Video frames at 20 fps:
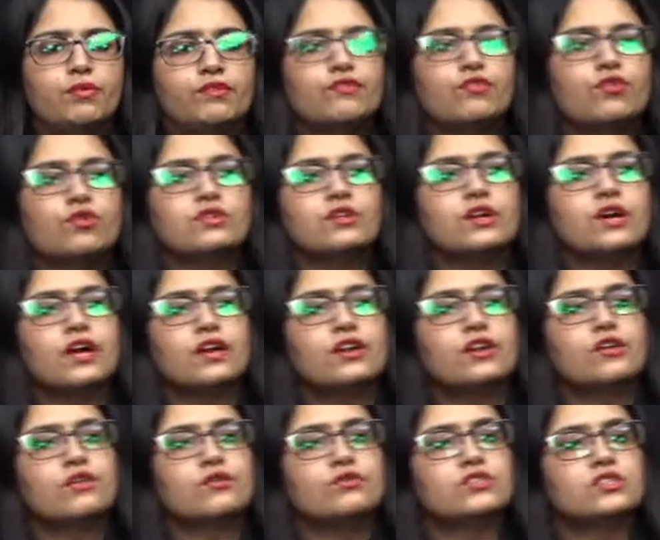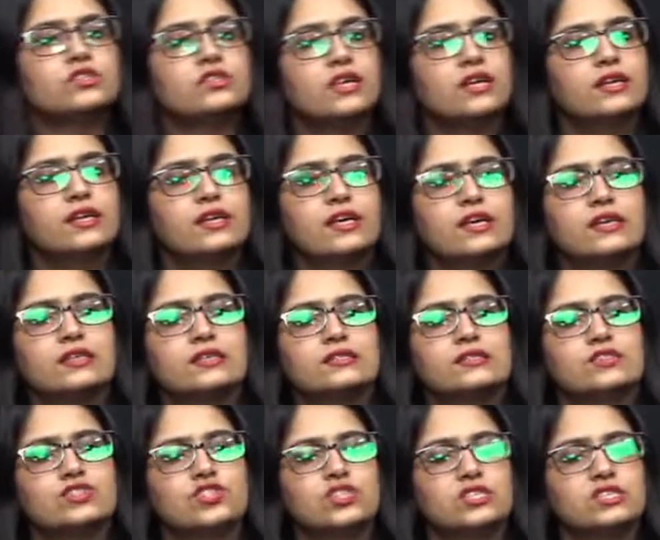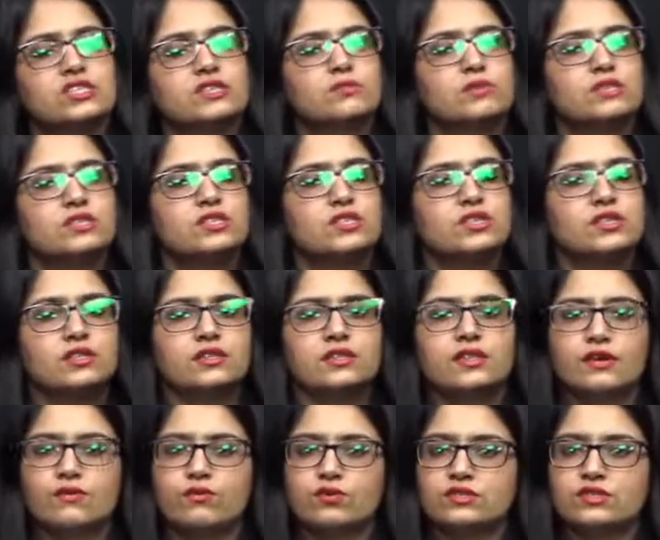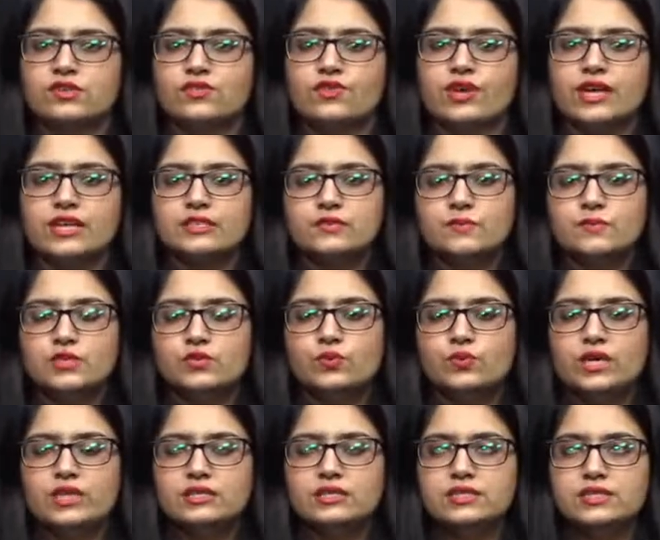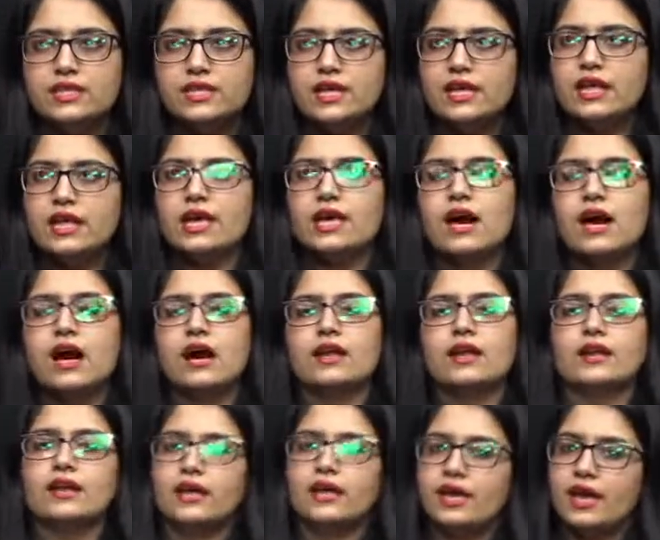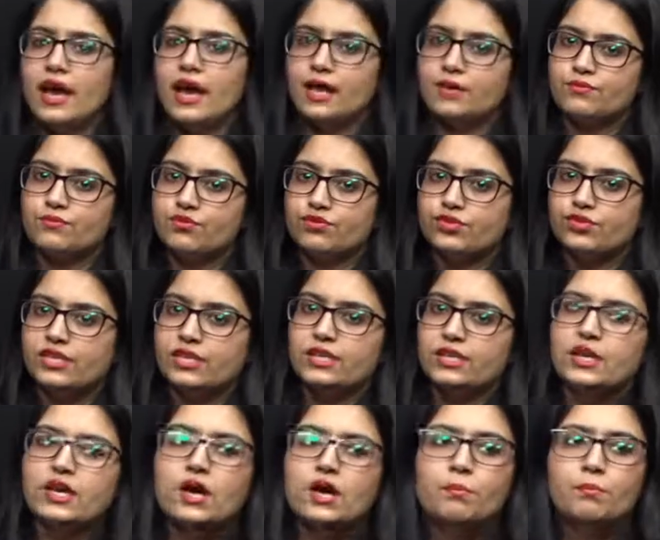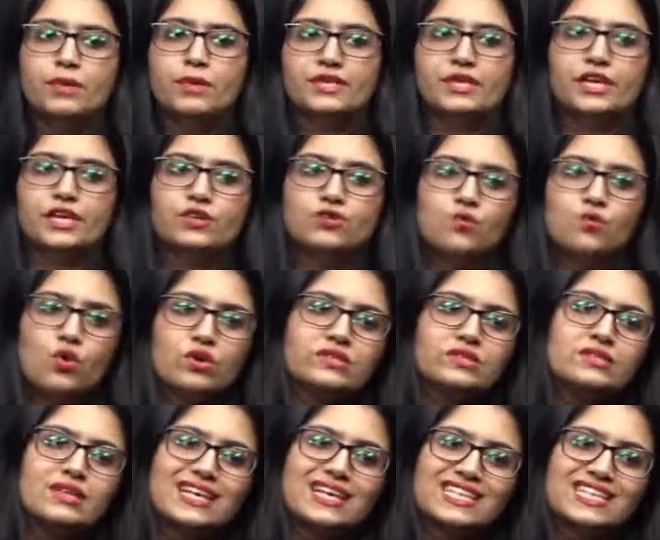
before the conclusion that DNA is a genetic material, there was a race between DNA, RNA and protein. But it was the